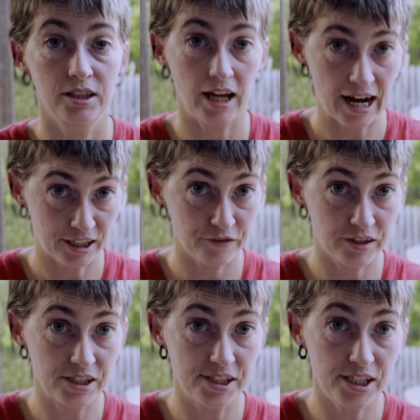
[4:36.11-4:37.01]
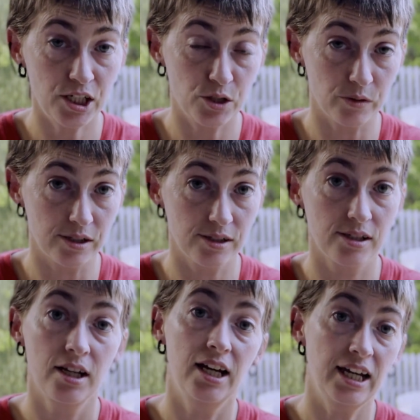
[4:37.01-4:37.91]
active constituents
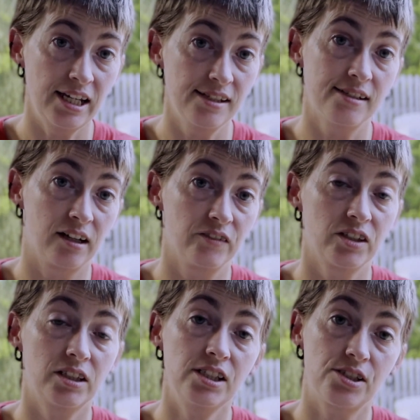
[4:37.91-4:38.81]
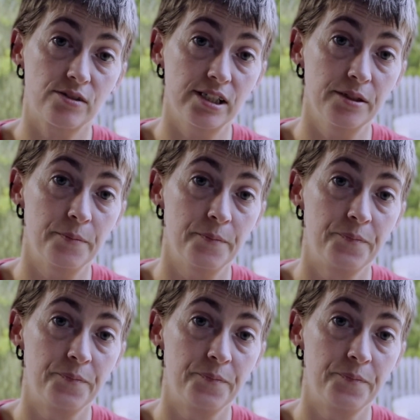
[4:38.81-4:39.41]
inside of the glycerin.